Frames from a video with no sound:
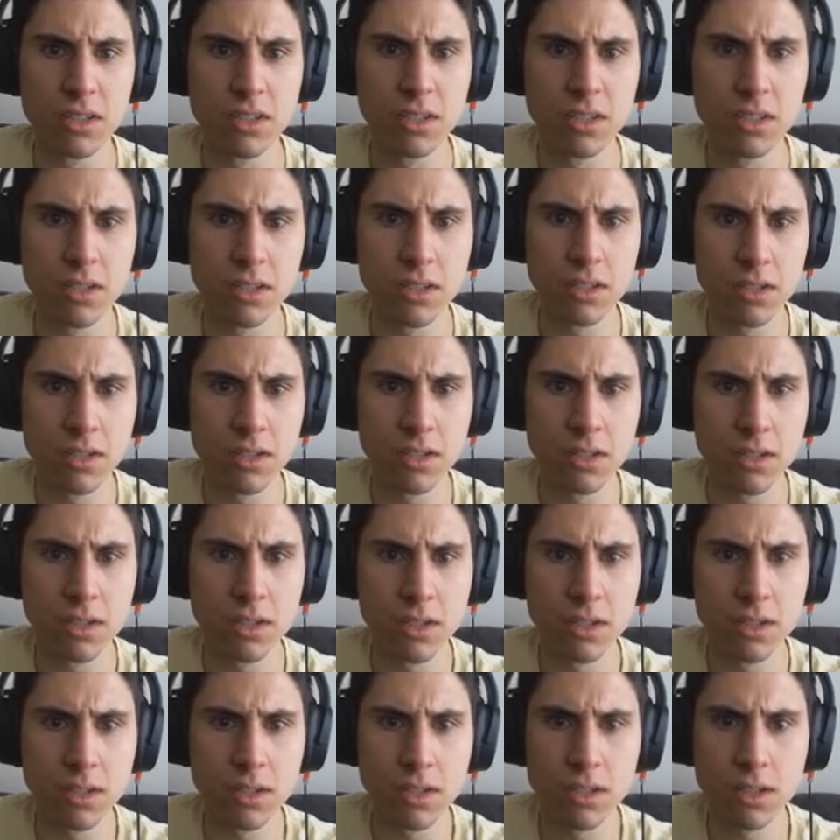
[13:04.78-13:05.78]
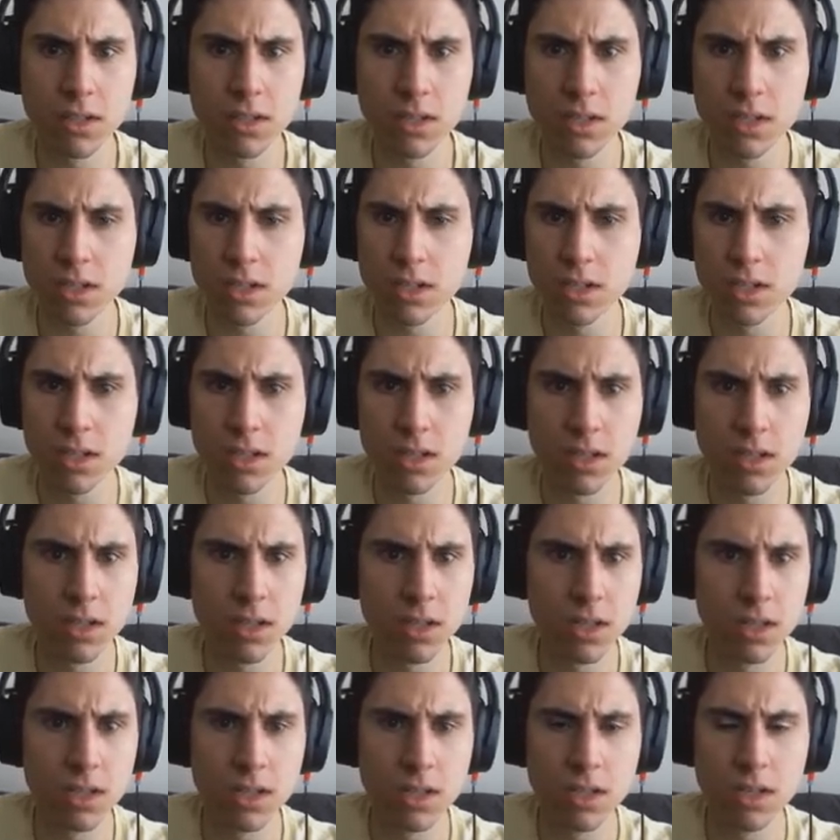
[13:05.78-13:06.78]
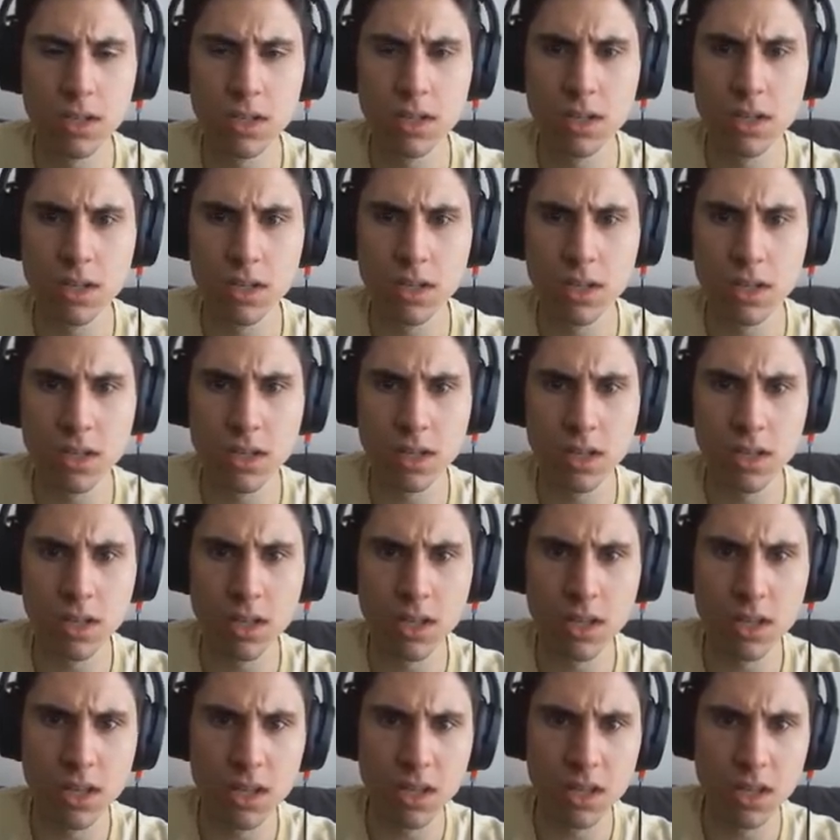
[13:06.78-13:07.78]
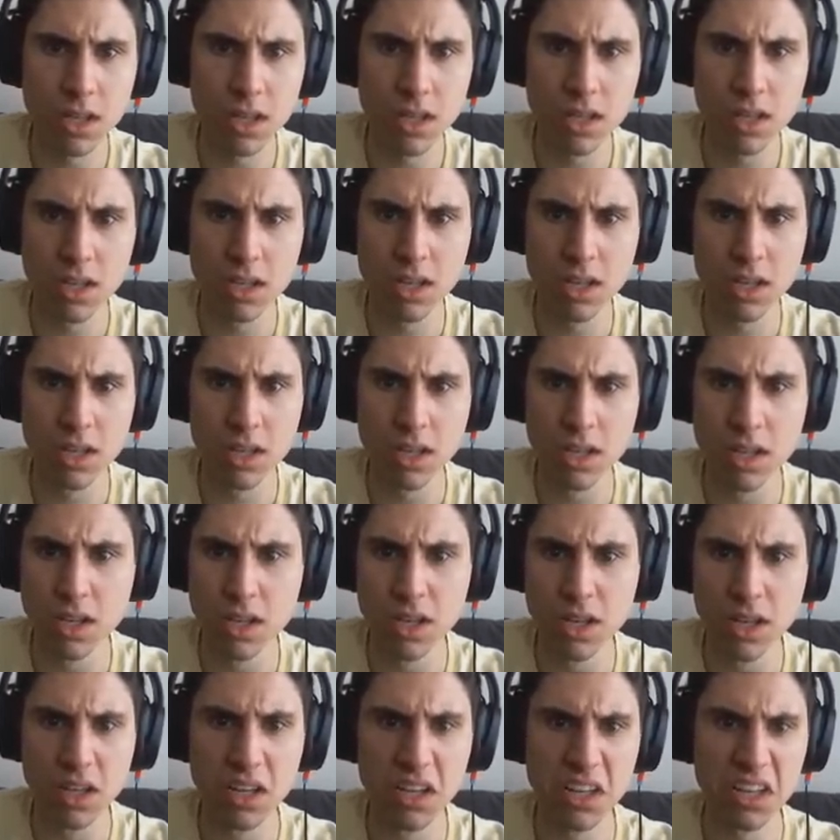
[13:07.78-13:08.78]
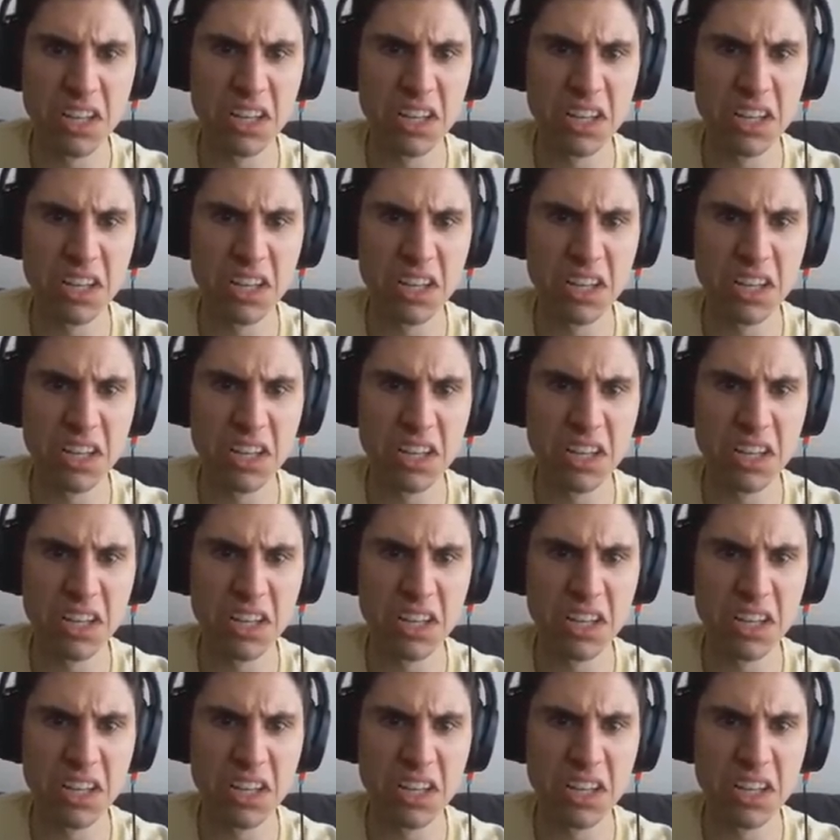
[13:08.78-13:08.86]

[no speech]